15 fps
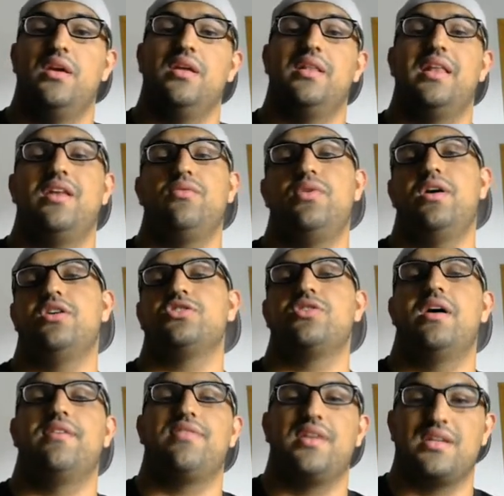And then we also
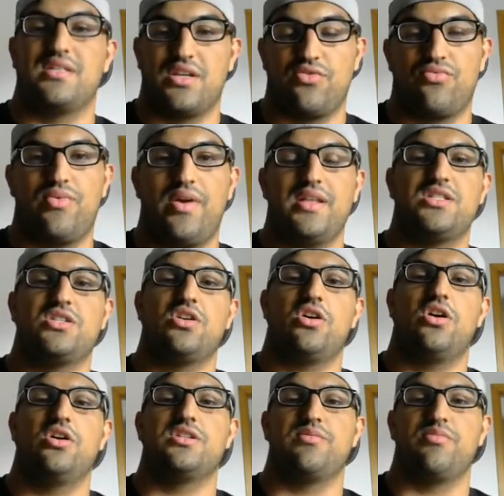have things like red
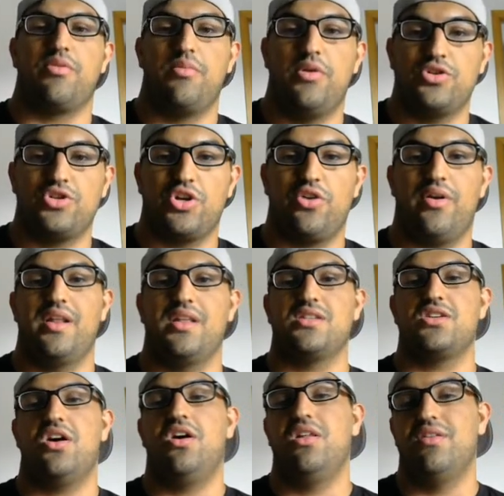stars and promotion credits.
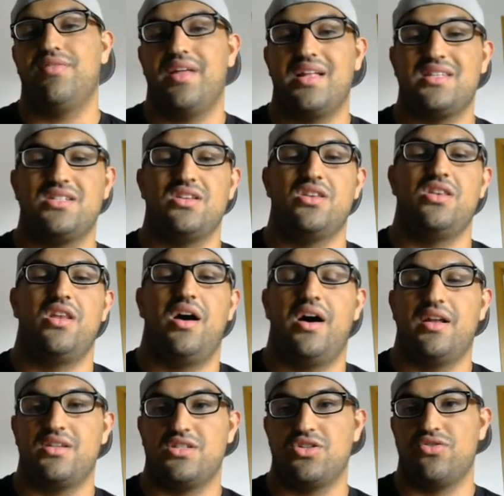All of that's
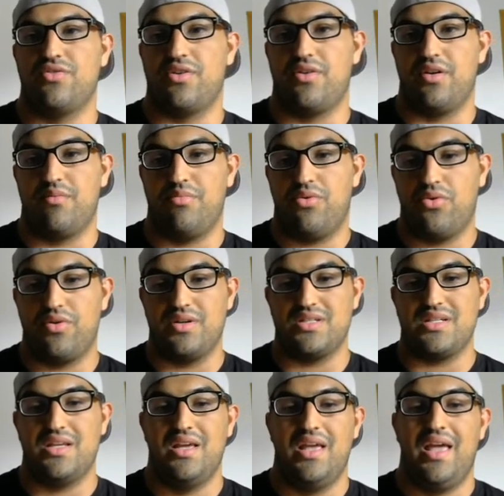not so very important
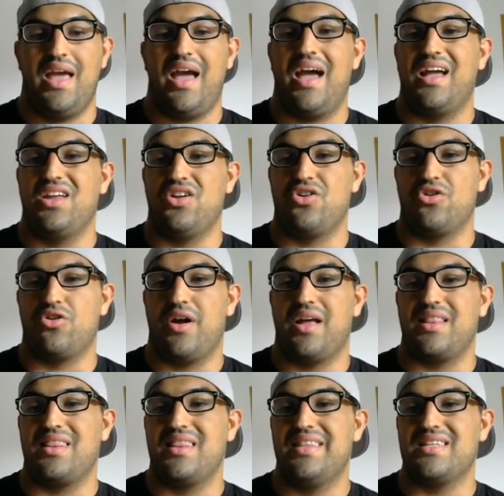
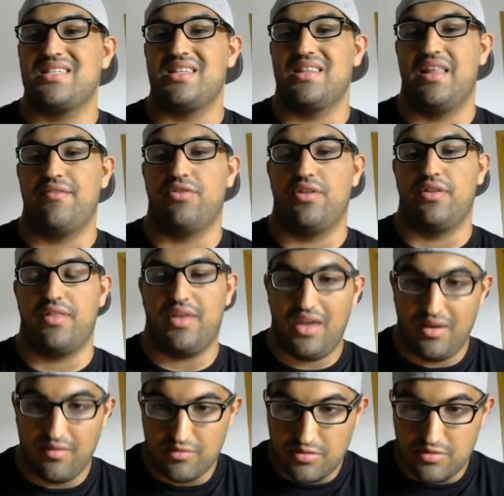at this level of the game.